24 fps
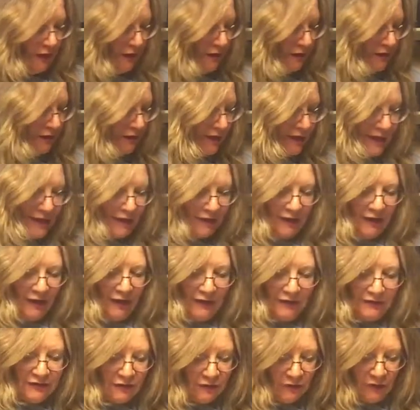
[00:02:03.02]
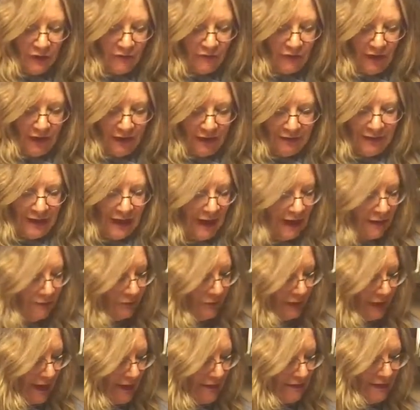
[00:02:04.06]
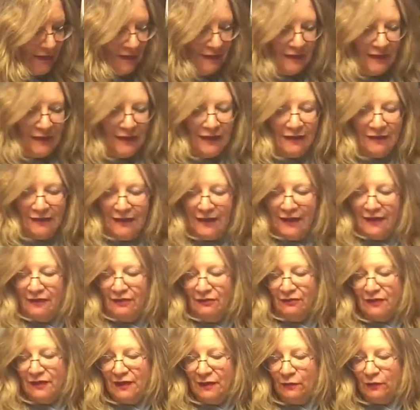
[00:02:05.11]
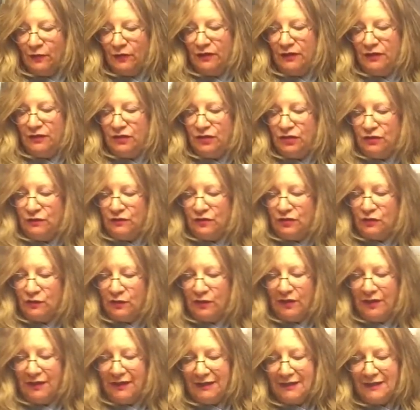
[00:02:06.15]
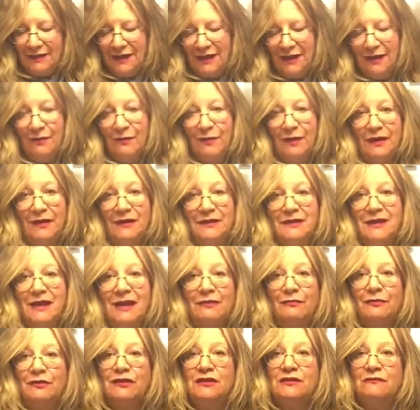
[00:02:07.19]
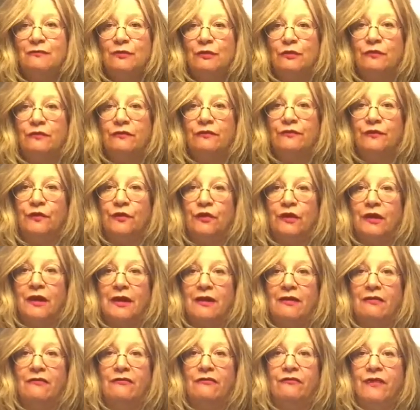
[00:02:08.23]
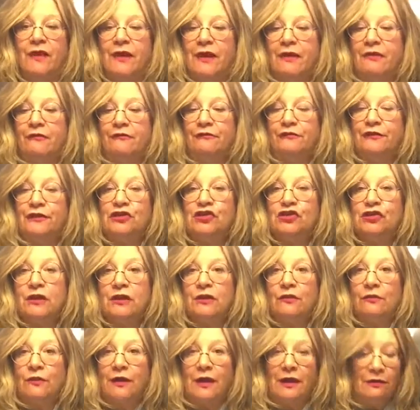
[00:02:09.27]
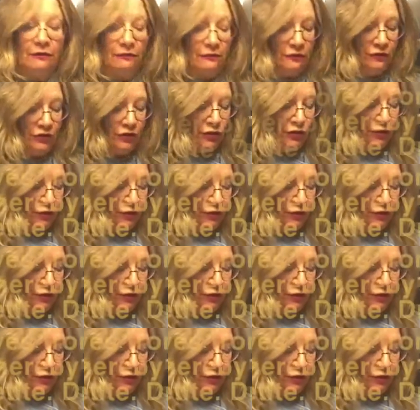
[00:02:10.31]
Okay, so we've got that, and then the other thing we're gonna do is we're gonna take about a tablespoonful of freshly ground